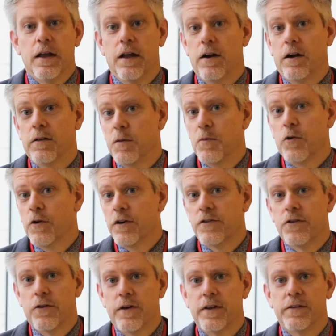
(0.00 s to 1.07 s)
in our
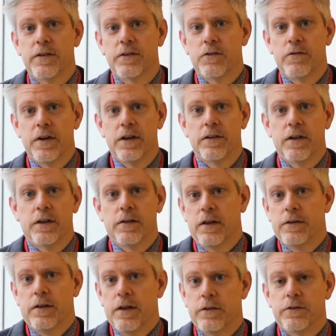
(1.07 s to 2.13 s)
laboratories is,
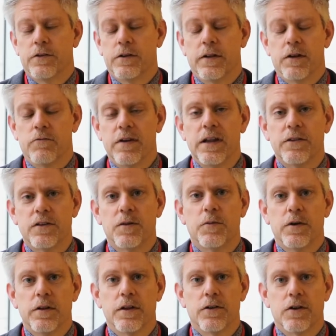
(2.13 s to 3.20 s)
is, is certainly
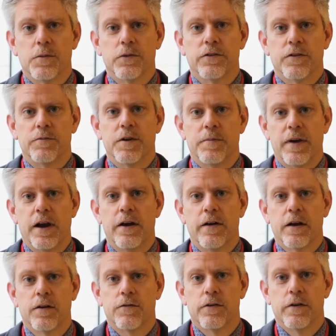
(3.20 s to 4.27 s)
reasonable in terms of
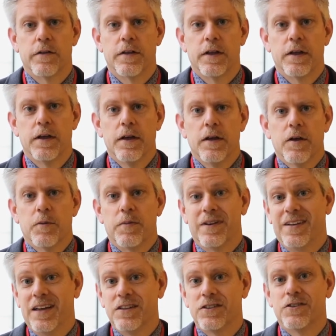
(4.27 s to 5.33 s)
preparing for the
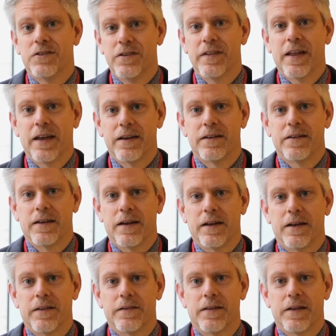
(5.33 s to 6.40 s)
potential that
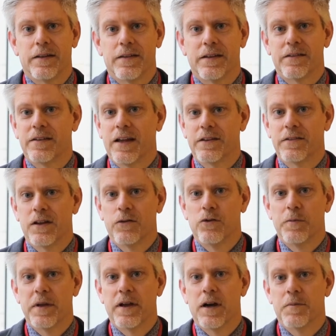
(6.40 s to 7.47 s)
uh, that this testing will
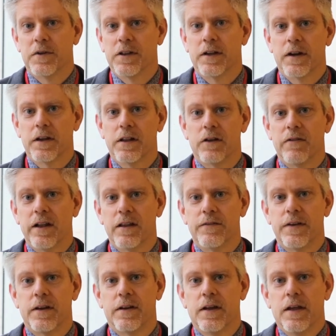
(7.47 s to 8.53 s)
become clinically
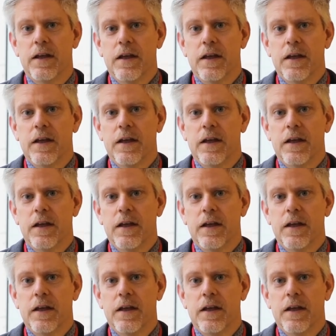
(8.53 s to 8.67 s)
relevant.